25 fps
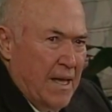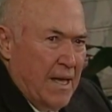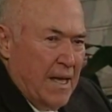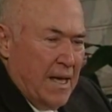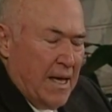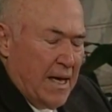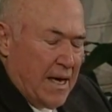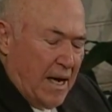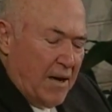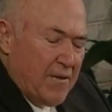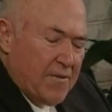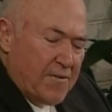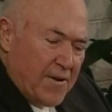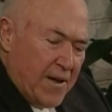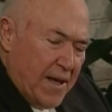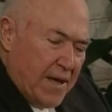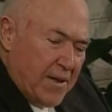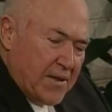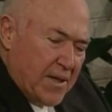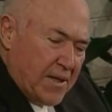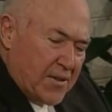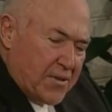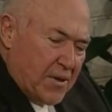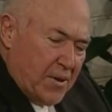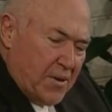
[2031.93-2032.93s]
And I
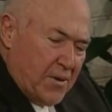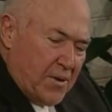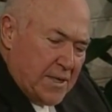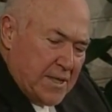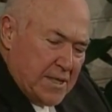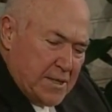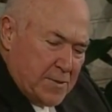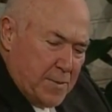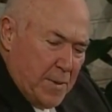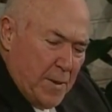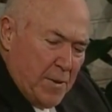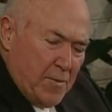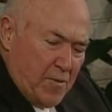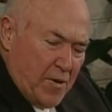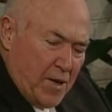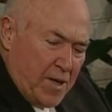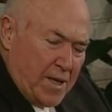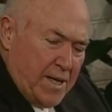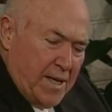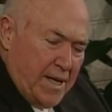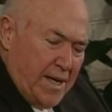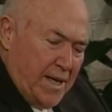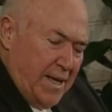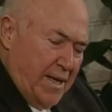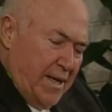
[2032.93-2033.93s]
found that the Lord has been
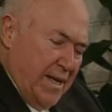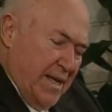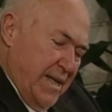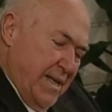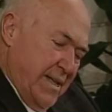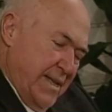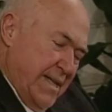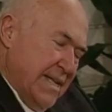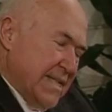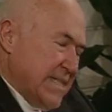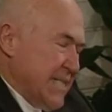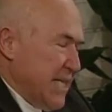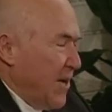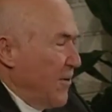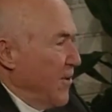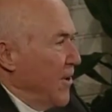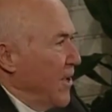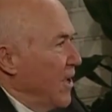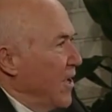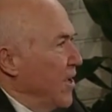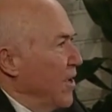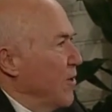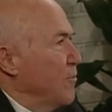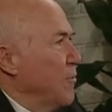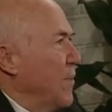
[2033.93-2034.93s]
working in this
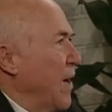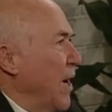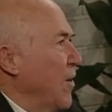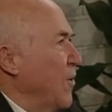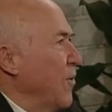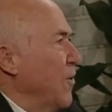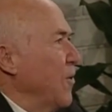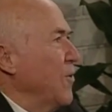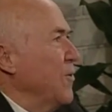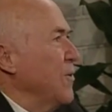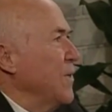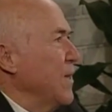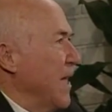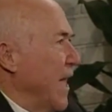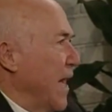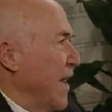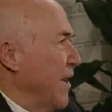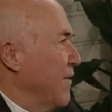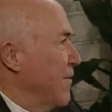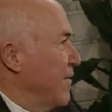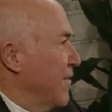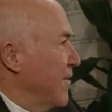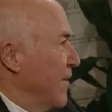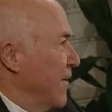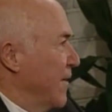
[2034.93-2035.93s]
area in my own
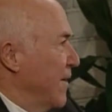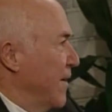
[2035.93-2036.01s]
life